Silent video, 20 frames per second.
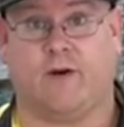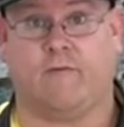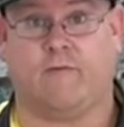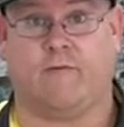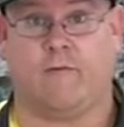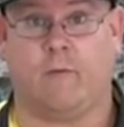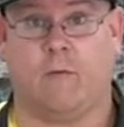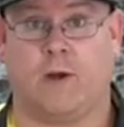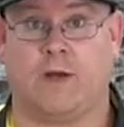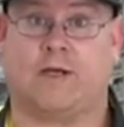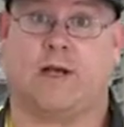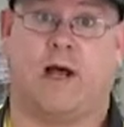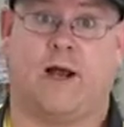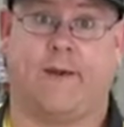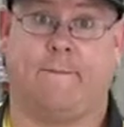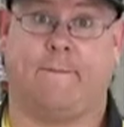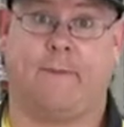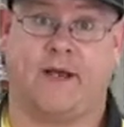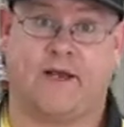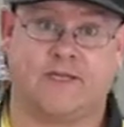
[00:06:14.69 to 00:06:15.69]
of what kind
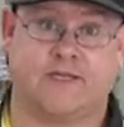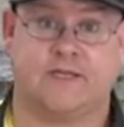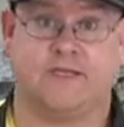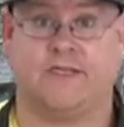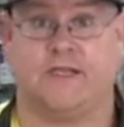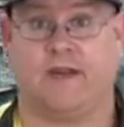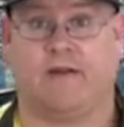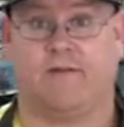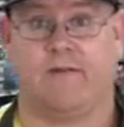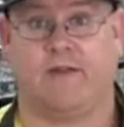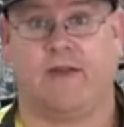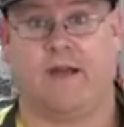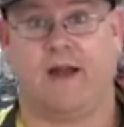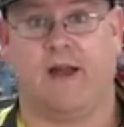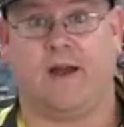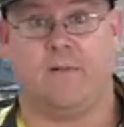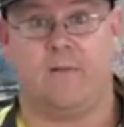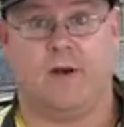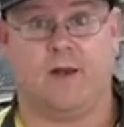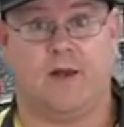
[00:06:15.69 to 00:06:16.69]
of pistons and everything
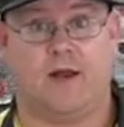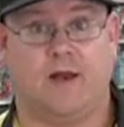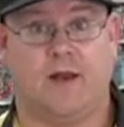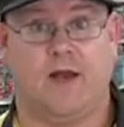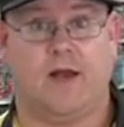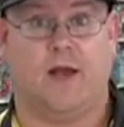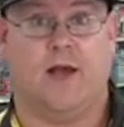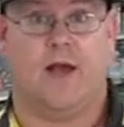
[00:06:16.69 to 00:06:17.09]
came with it,